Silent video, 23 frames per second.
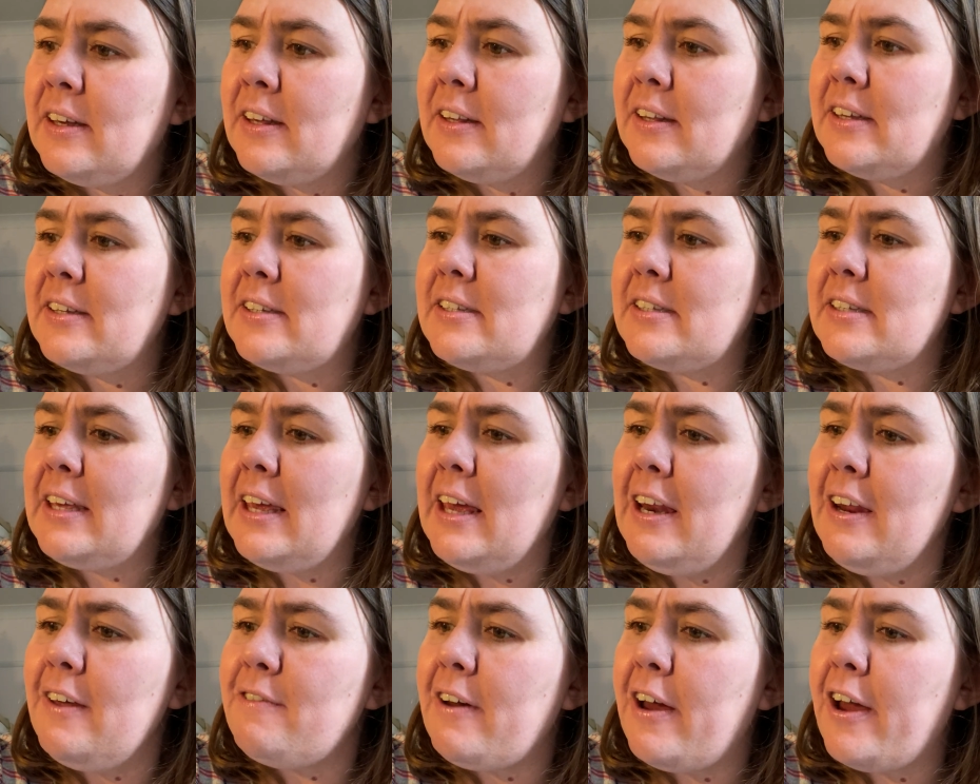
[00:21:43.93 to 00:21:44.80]
The
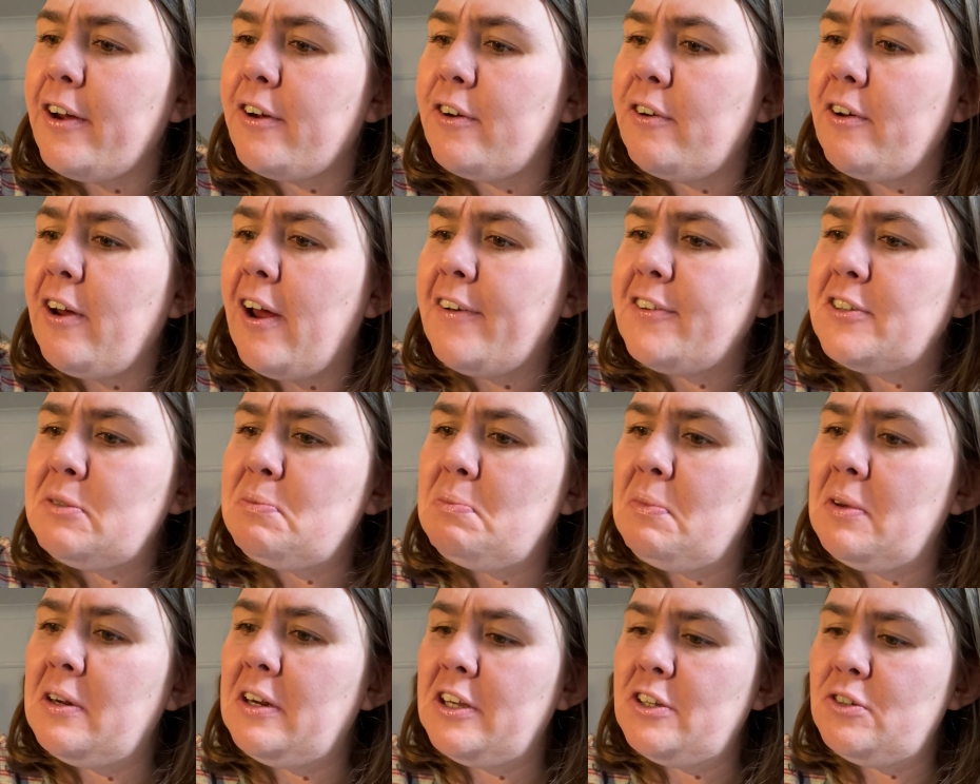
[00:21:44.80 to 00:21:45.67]
skill of our
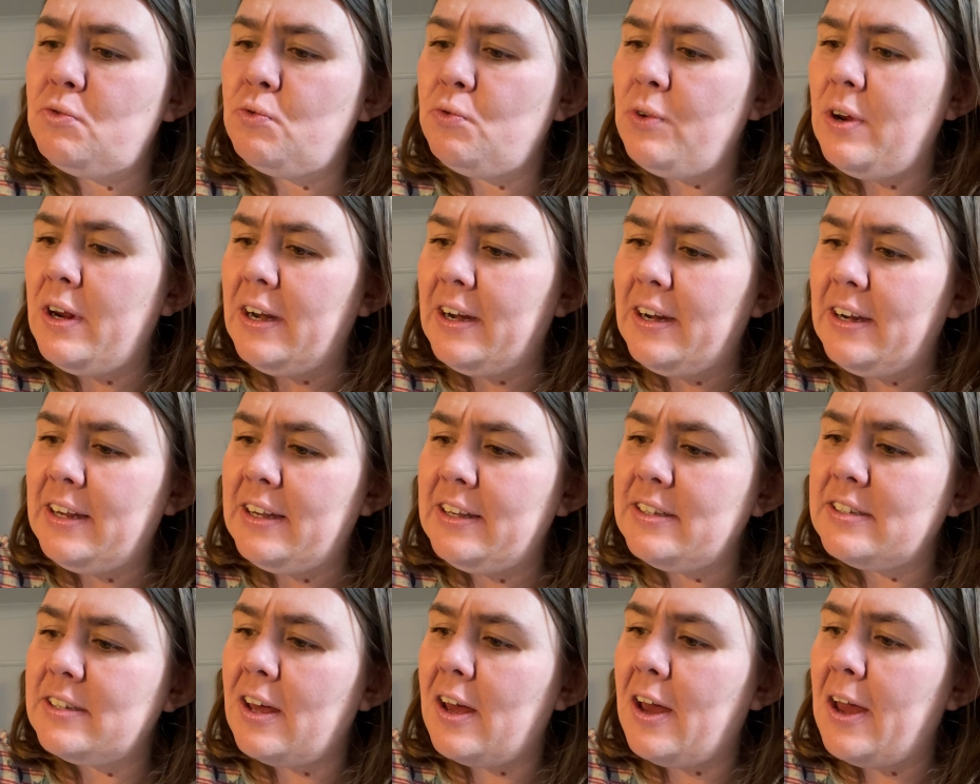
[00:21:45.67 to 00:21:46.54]
craftsmen is written
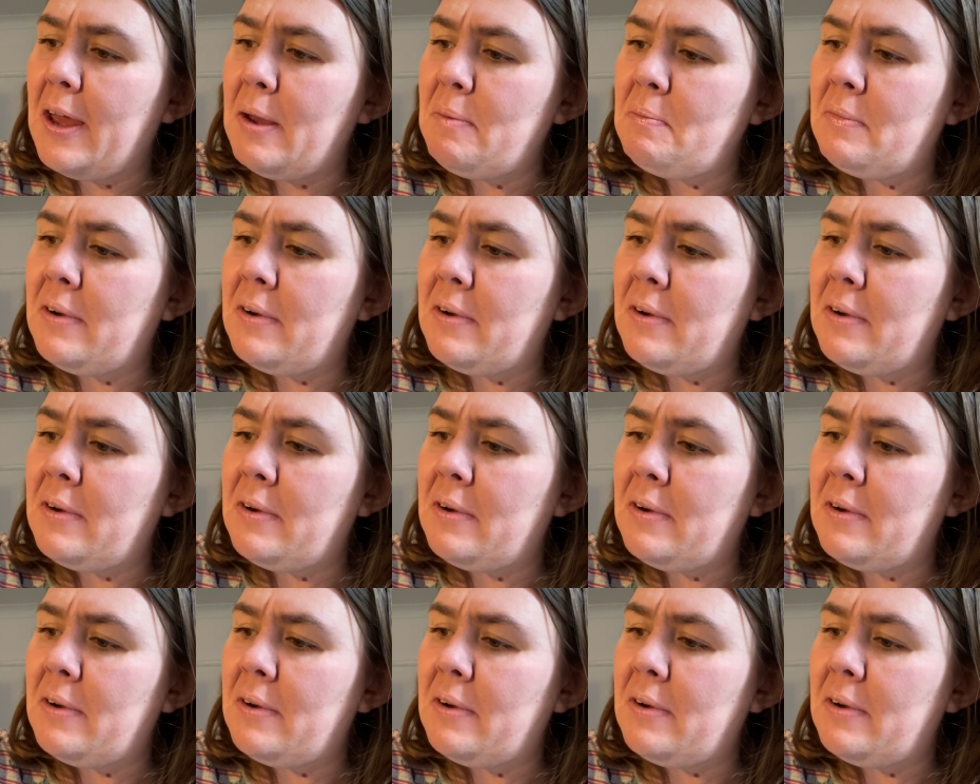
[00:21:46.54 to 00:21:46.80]
in time.